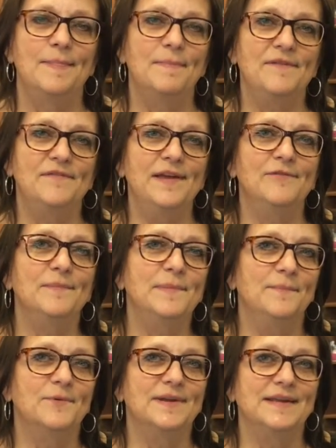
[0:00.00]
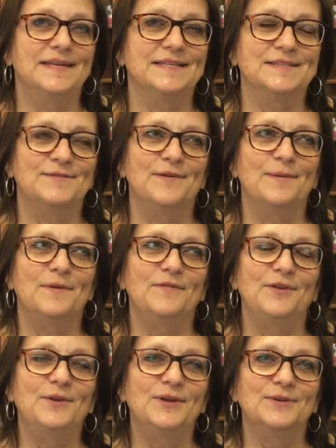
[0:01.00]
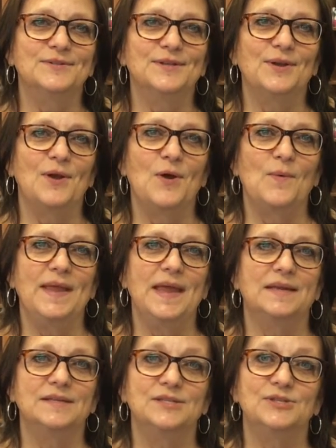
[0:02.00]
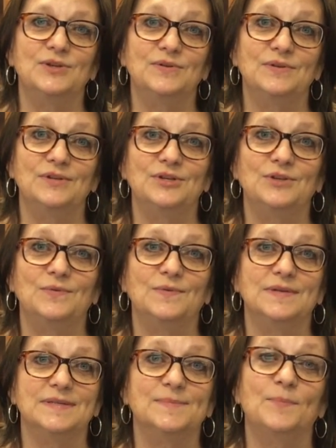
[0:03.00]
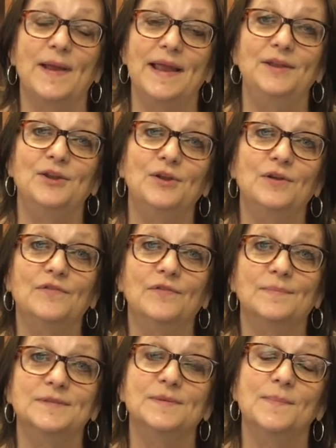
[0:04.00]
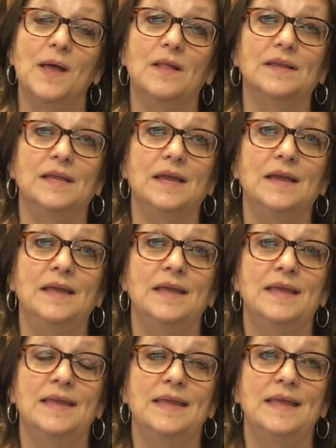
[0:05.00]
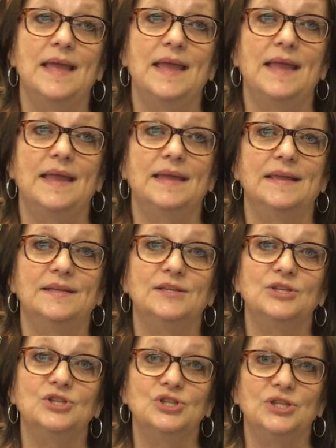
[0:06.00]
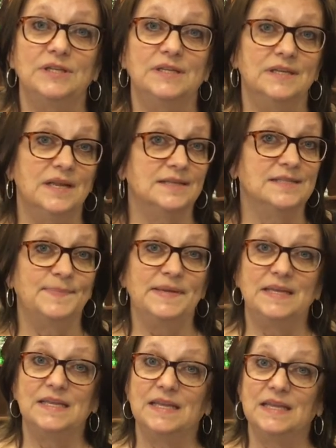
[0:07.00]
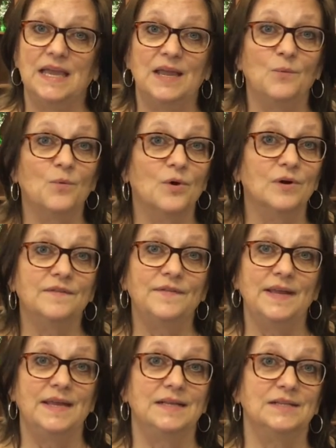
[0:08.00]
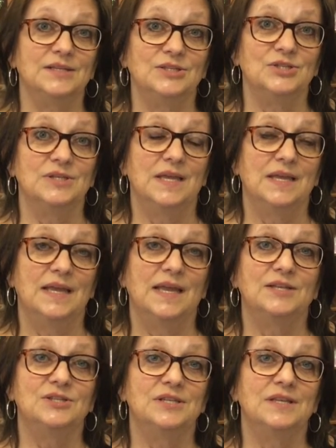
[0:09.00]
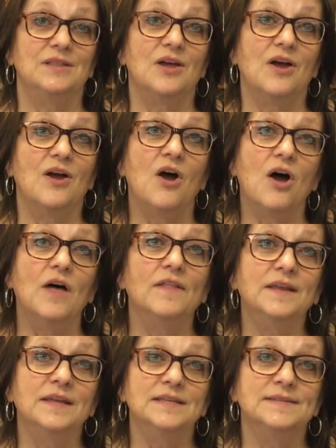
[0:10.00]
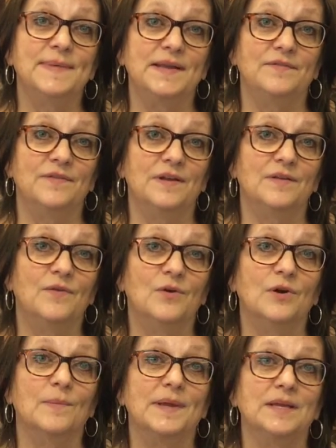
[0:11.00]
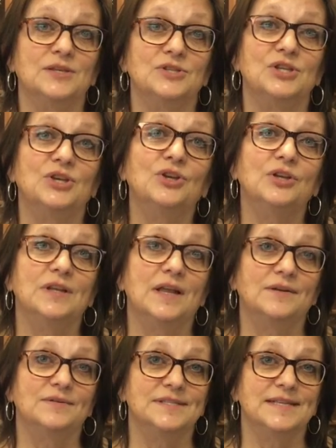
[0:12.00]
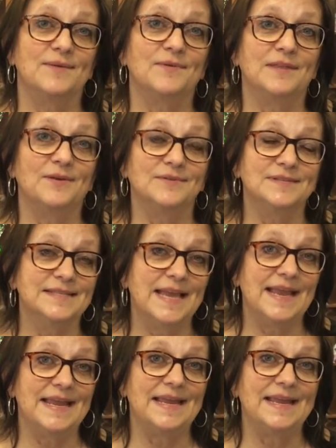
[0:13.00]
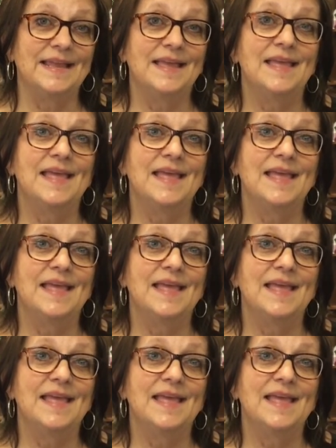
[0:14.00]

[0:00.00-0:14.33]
My favorite memory is from a few years ago. We had a student who was brand new from Somalia, and she did not speak a word of English. And she thought all the kids made fun of her because she couldn't understand what they were saying.